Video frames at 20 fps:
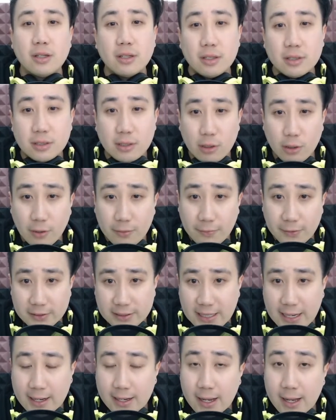look for
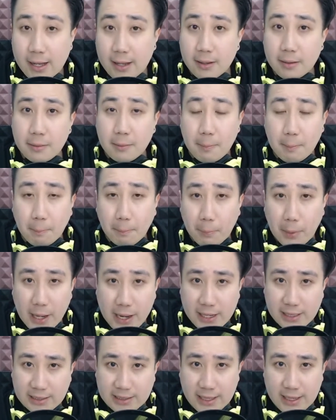Zanga,
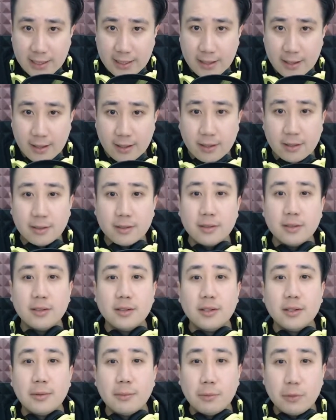play Zanga.
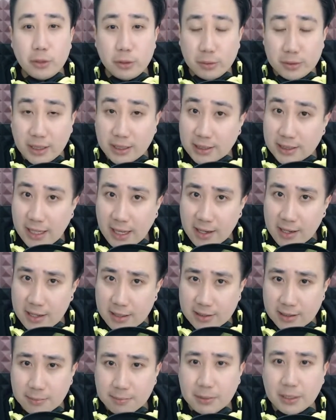Using
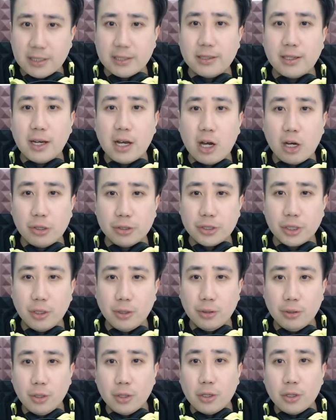Zanga's ability
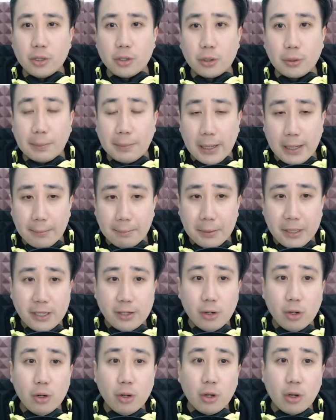auto, you play
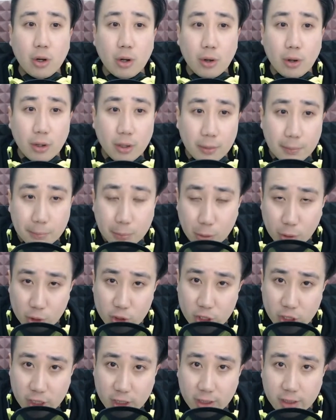Beetle or
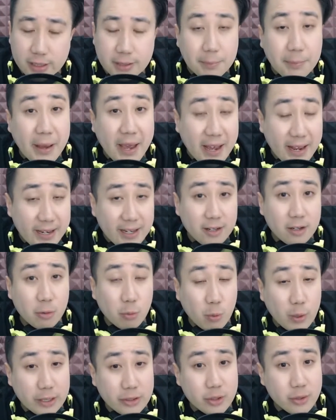Bujin depending on
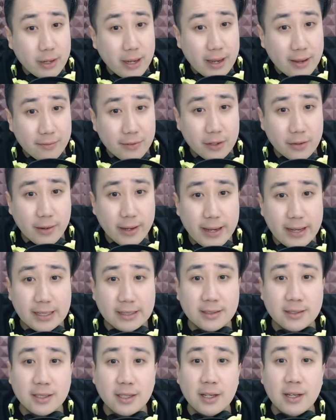what you have in your
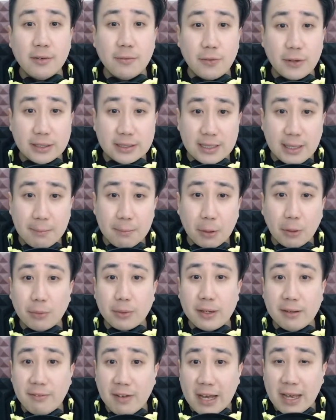hands. For example,
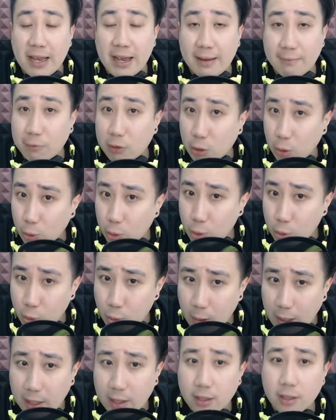if I have
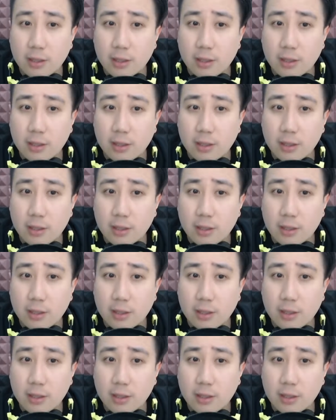Gokua,